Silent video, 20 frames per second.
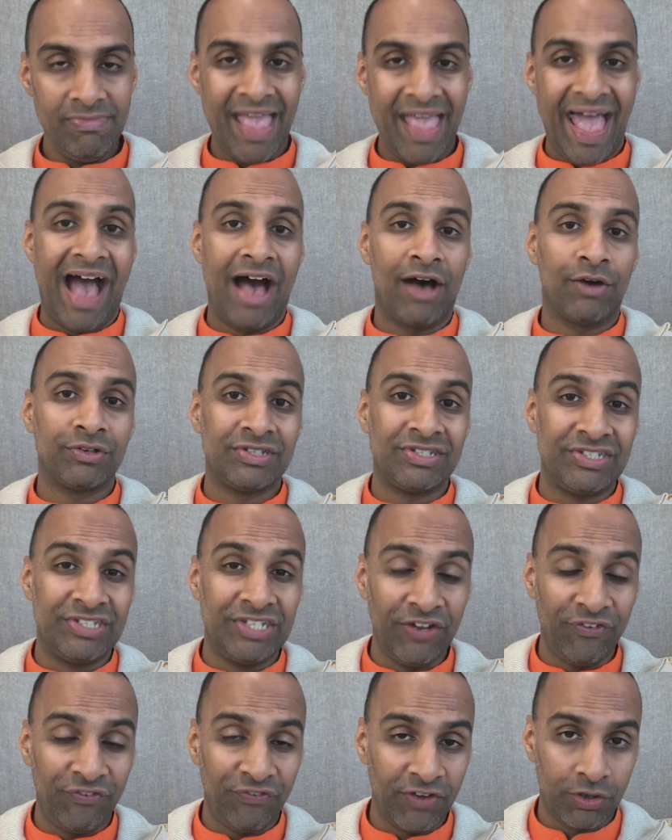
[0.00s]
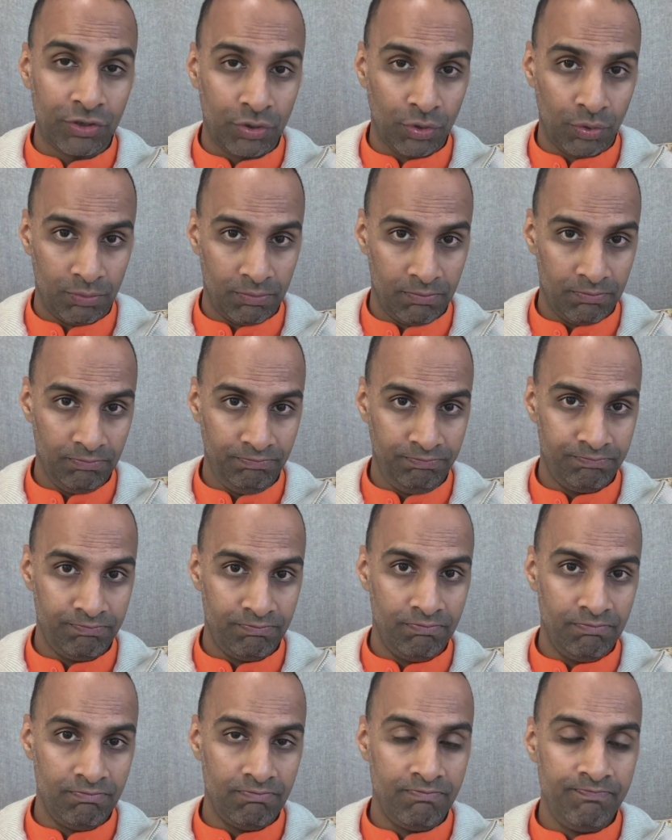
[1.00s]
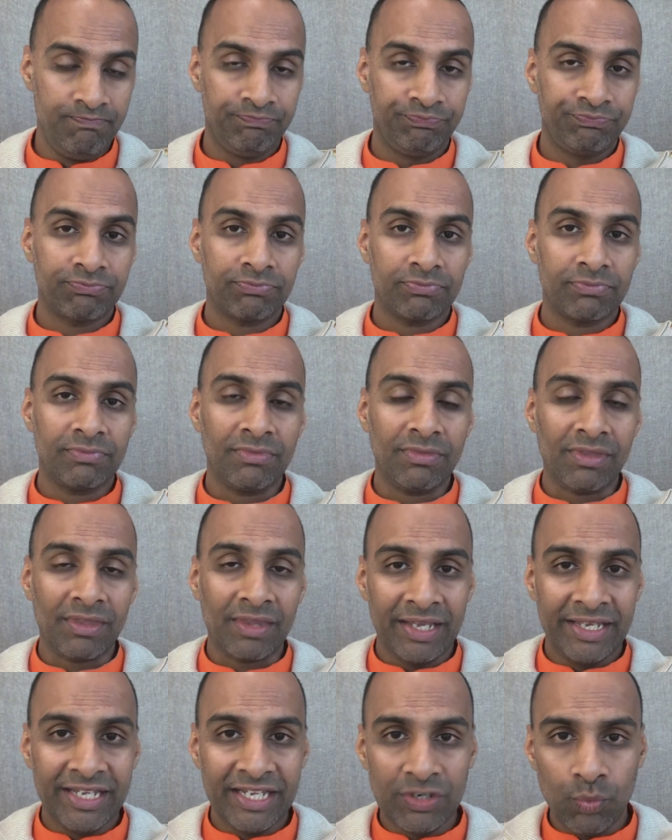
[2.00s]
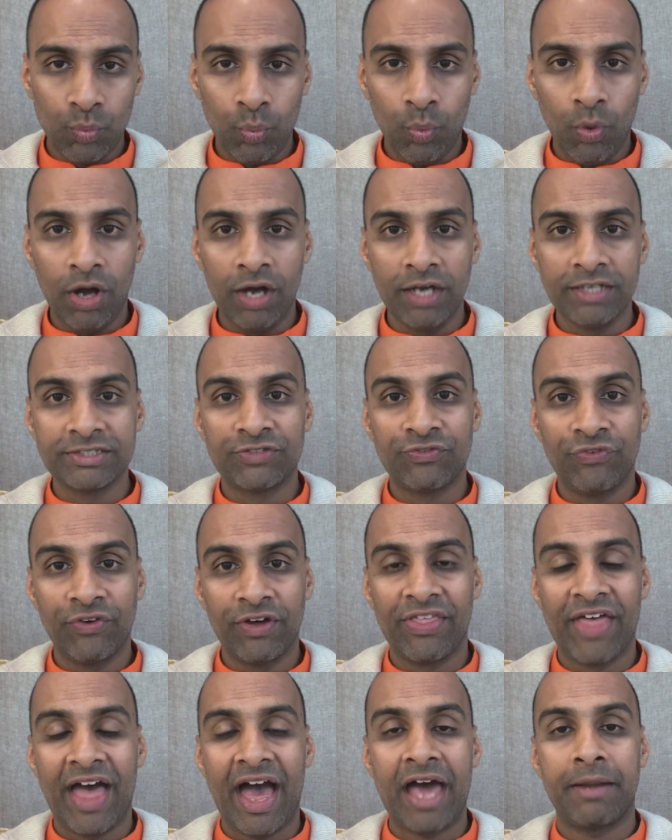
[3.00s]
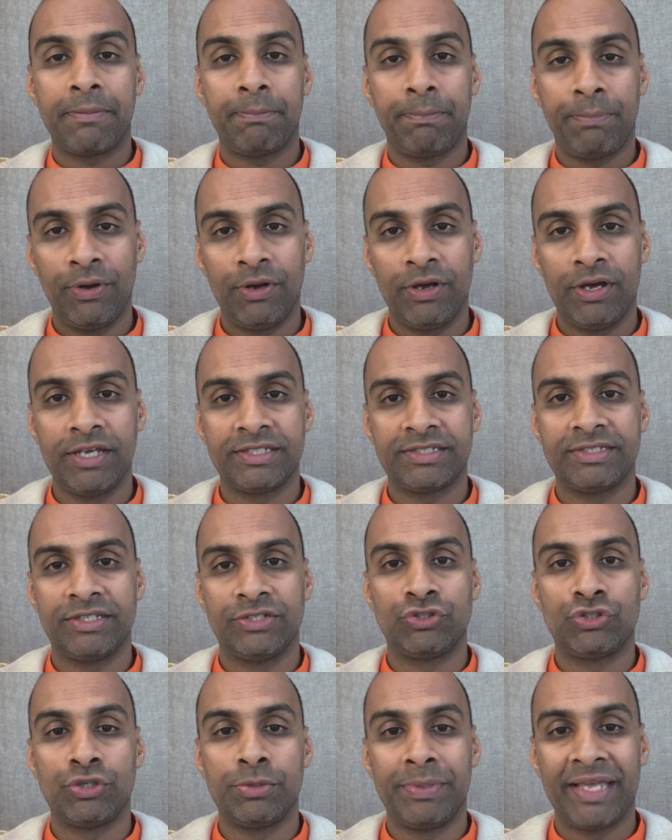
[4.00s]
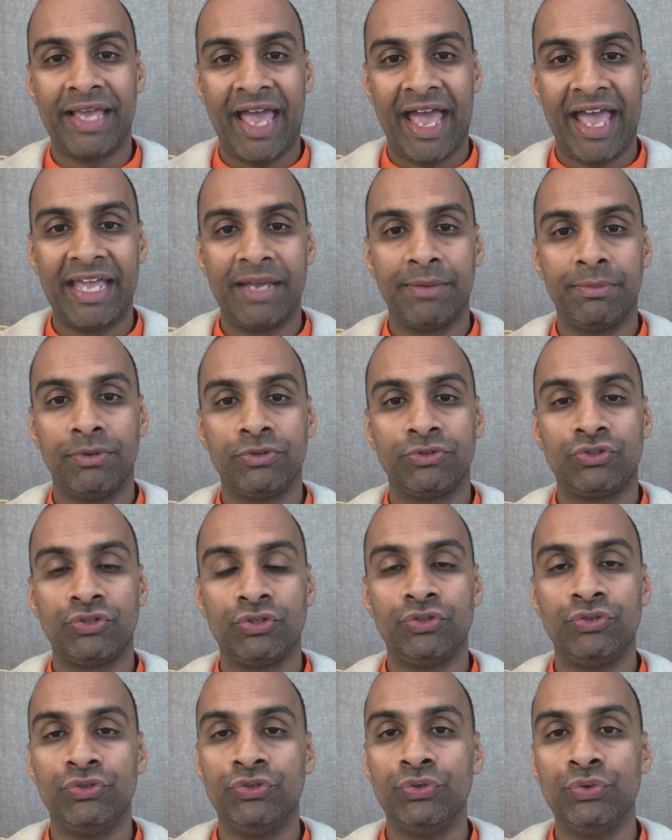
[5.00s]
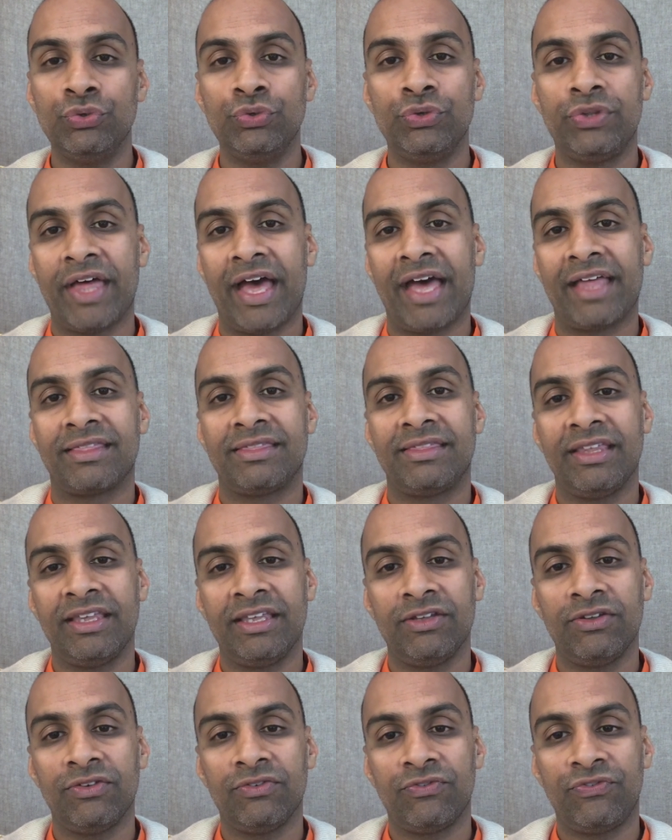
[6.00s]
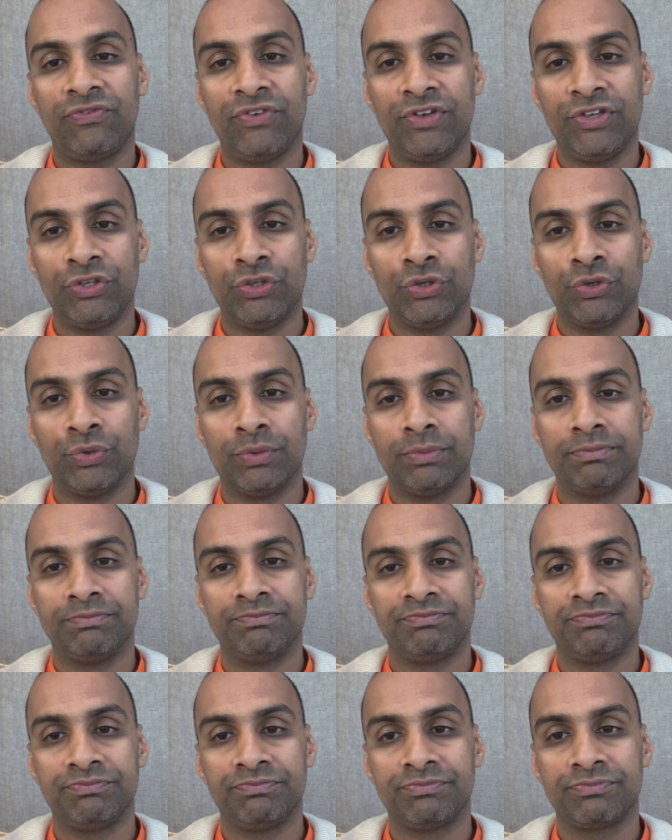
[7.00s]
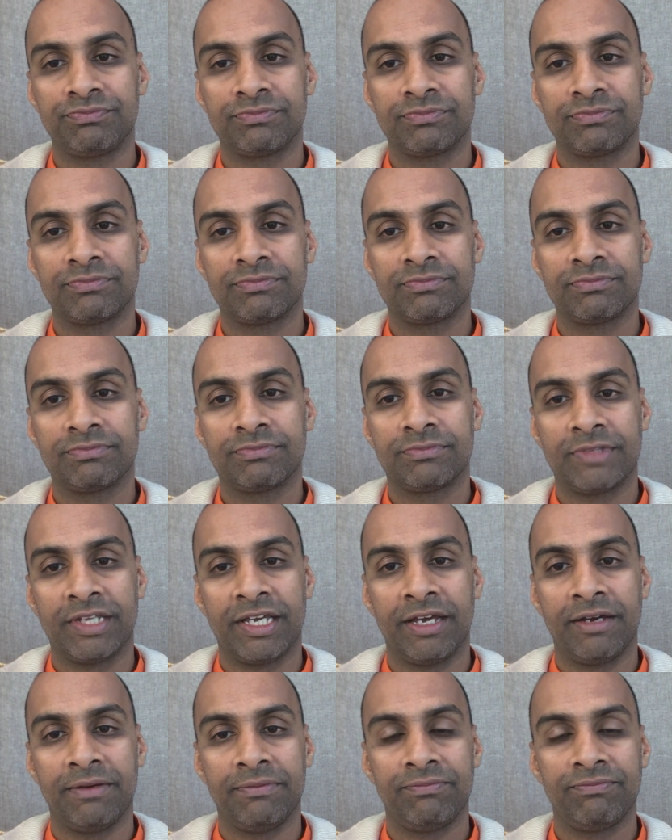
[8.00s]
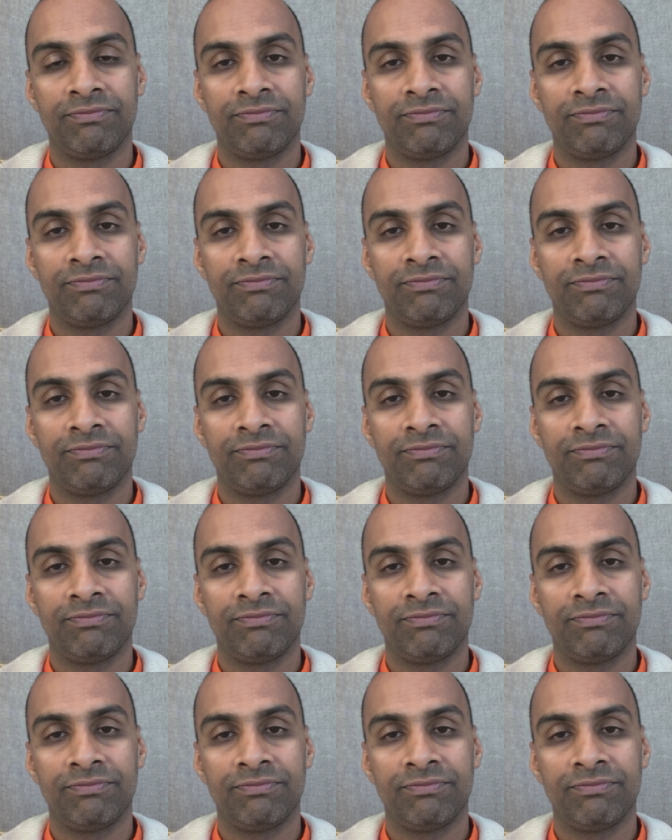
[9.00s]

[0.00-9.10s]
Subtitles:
How difficult it was for that person to be able to do that thing for you. Yeah?